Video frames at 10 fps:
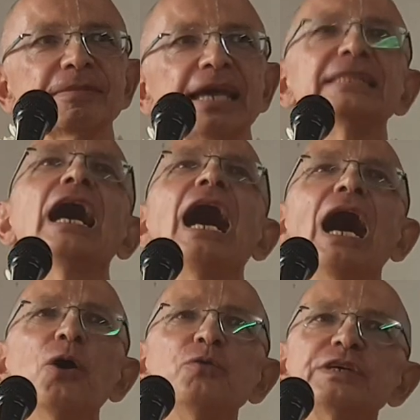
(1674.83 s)
And
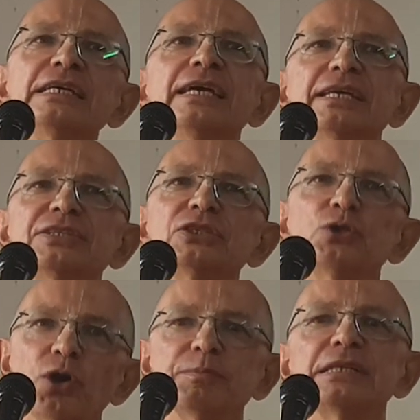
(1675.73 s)
how we
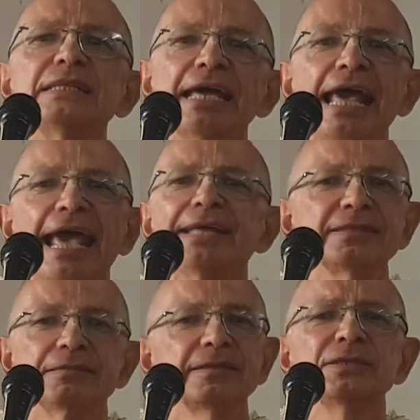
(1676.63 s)
determine,
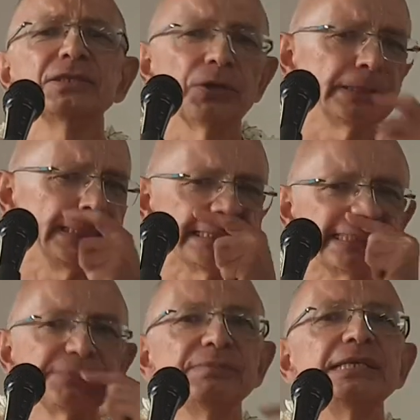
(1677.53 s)
and you know, it
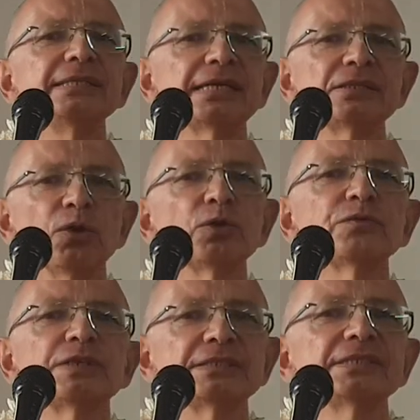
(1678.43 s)
doesn't mean that all of
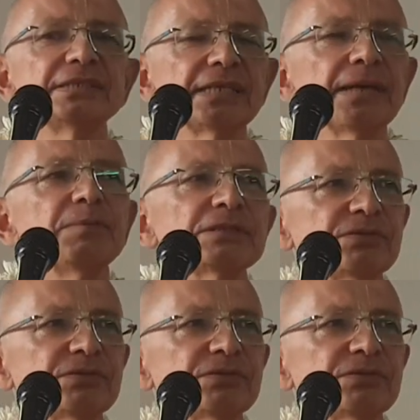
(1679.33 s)
his disciples